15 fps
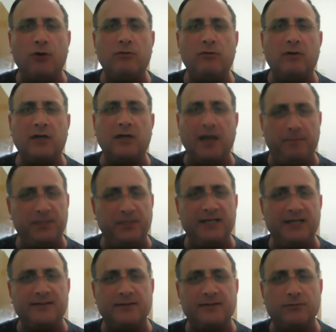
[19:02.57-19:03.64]
companies
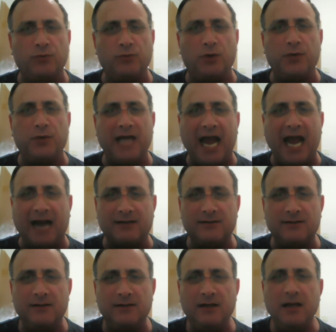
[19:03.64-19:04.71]
will react.
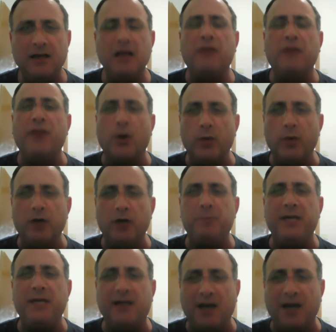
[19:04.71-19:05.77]
There will be
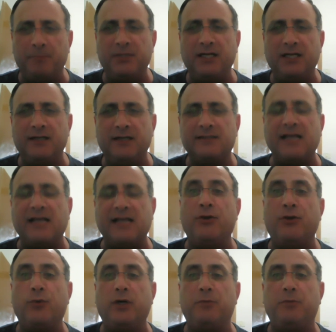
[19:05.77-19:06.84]
companies and there will
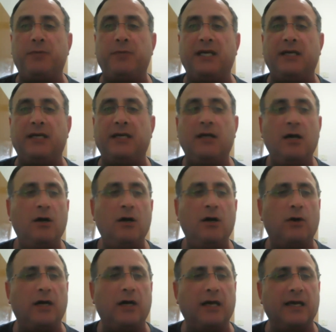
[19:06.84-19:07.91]
be
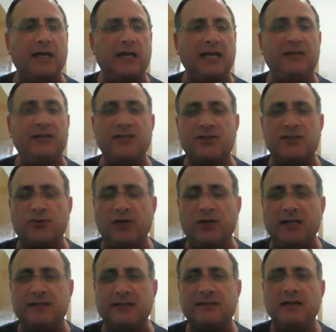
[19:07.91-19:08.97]

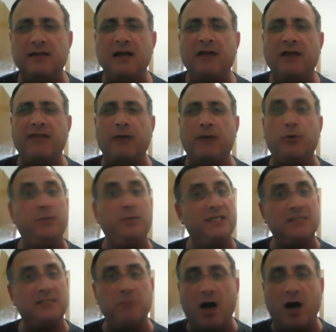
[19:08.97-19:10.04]
industries that will be
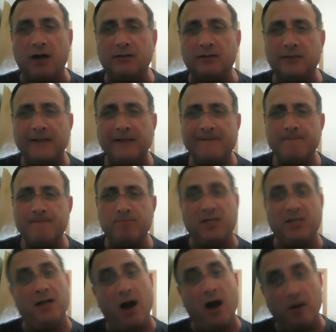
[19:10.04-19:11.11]
smart in
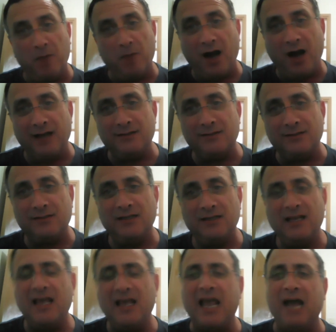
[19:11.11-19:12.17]
our minds,
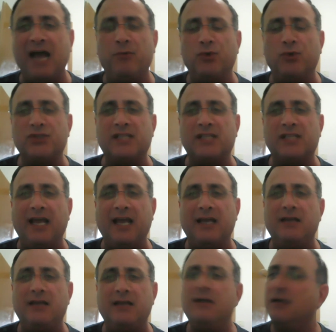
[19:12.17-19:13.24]
and will say,
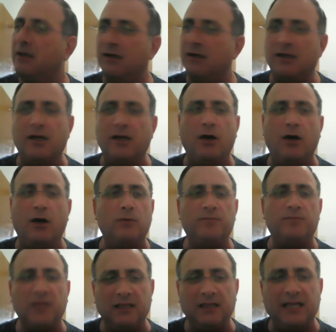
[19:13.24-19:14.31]

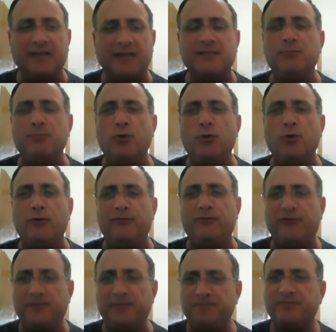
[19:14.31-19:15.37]
let's move,
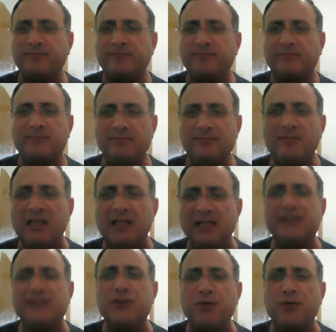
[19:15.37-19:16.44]
let's
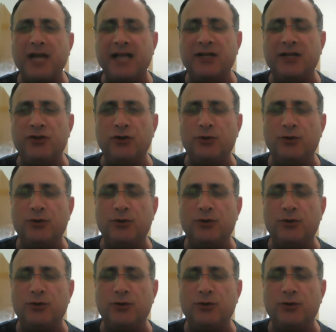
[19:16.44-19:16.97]
create a new